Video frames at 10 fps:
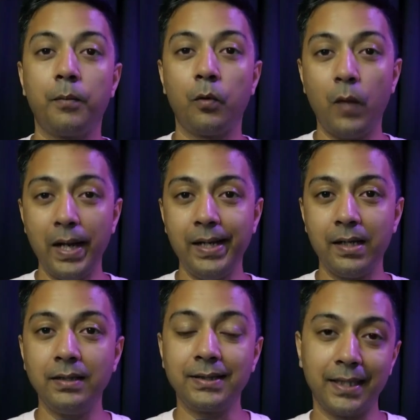provide
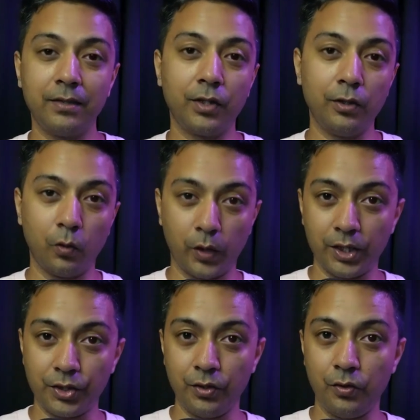a central
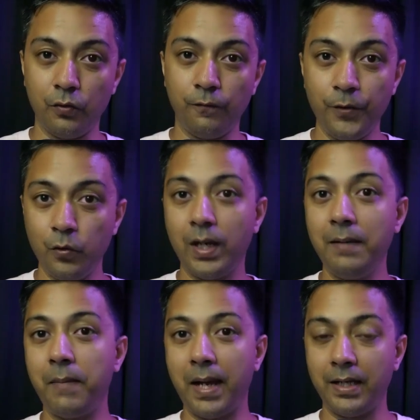location to view
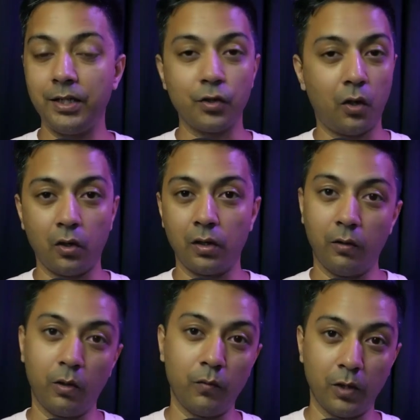and manage all
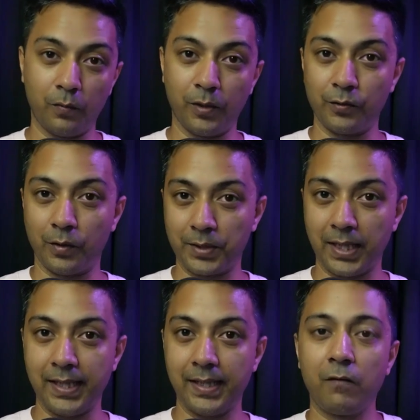our WordPress
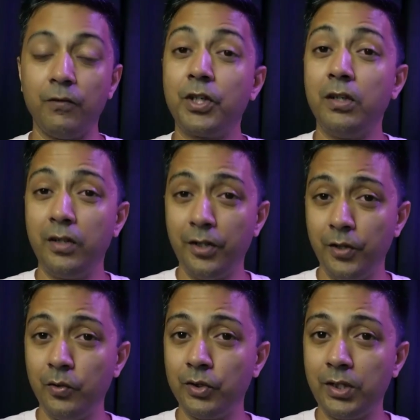website, which can
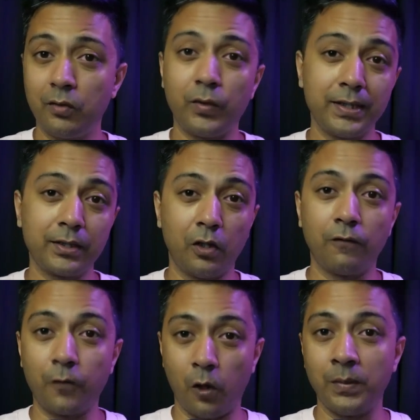reduce the risk
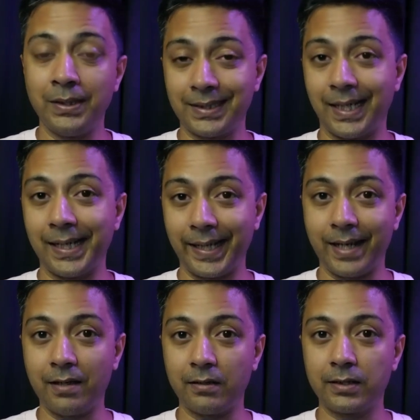of common site
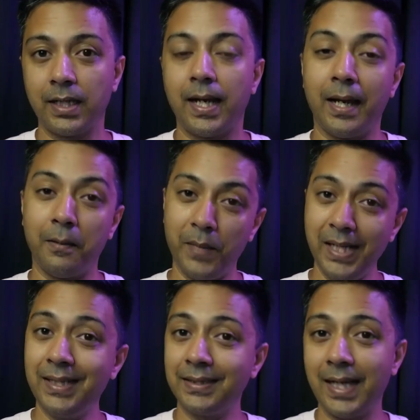errors and
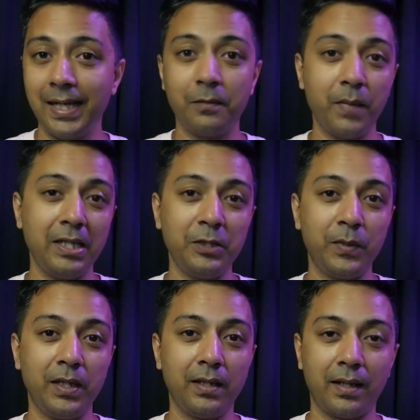make the site
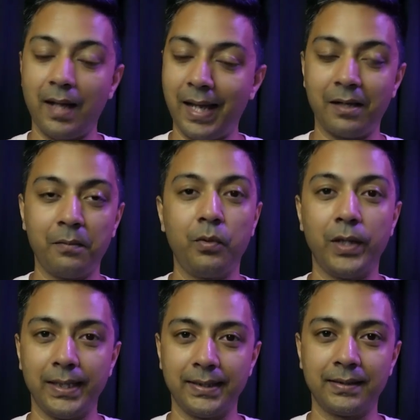management like a
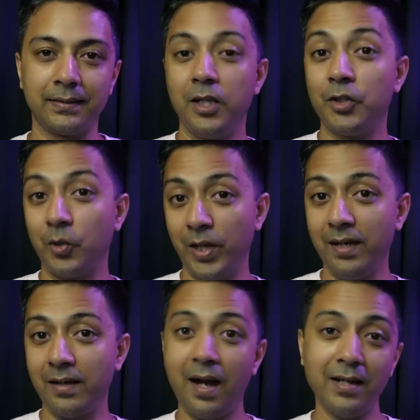breeze. So
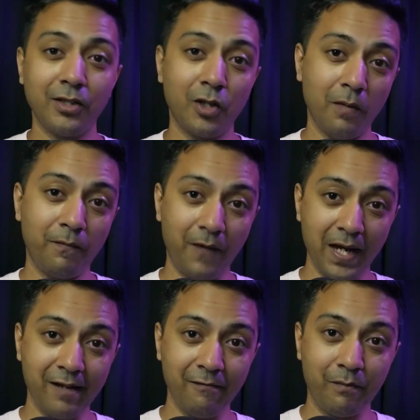here are the top
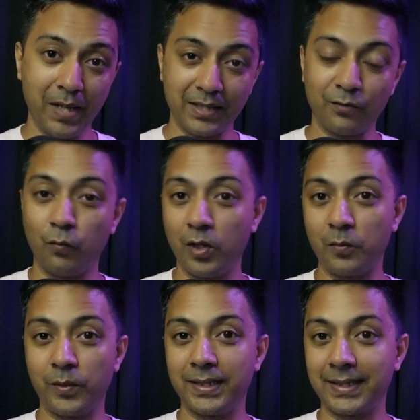5 best
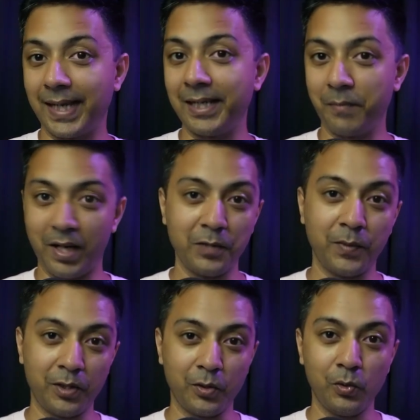WordPress site
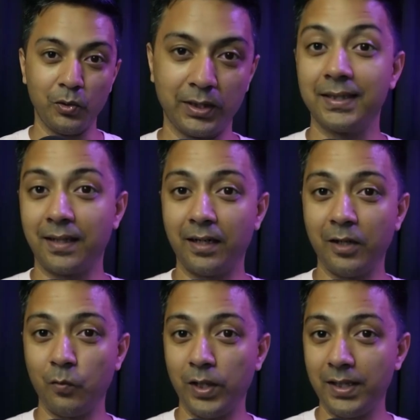management tools,
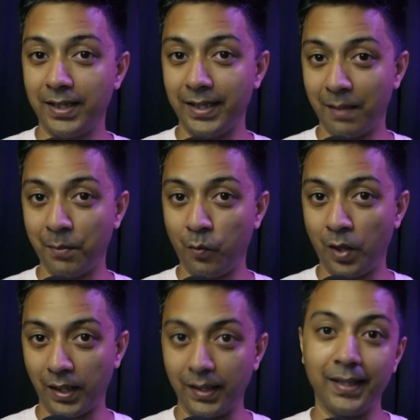starting with number
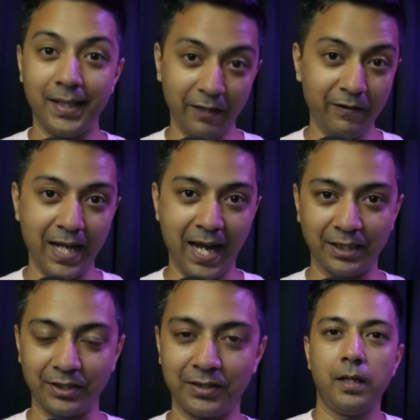1, Divi
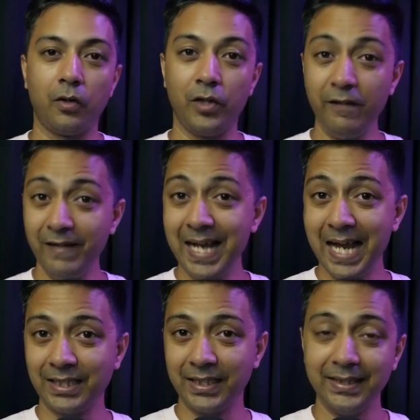Dash. Now Divi
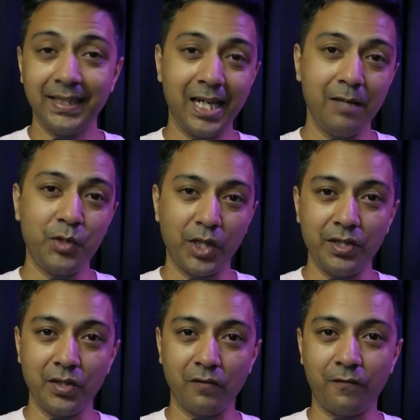Dash is a game
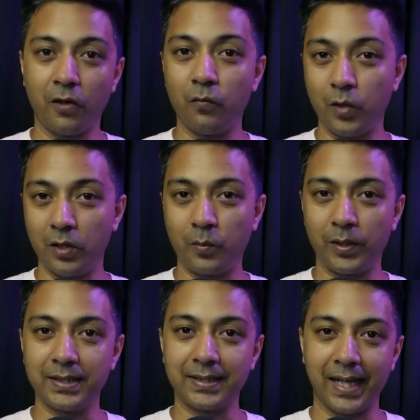changer for
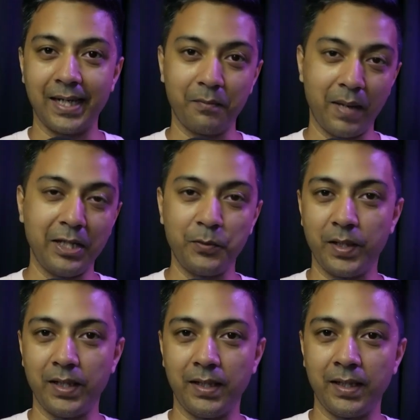WordPress site
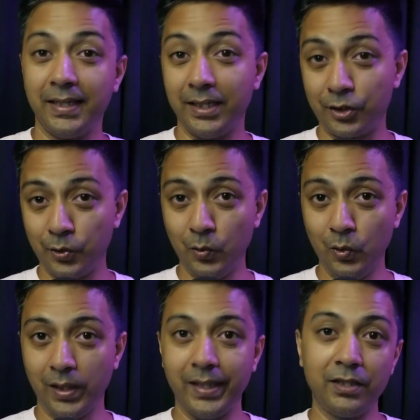management. This
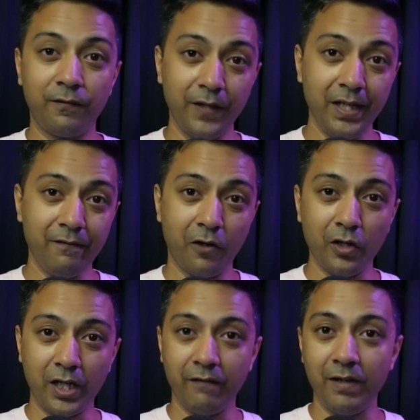tool is free for
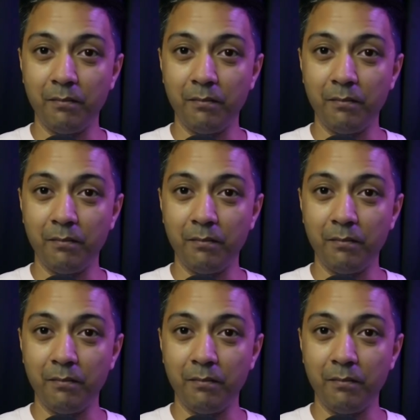Divi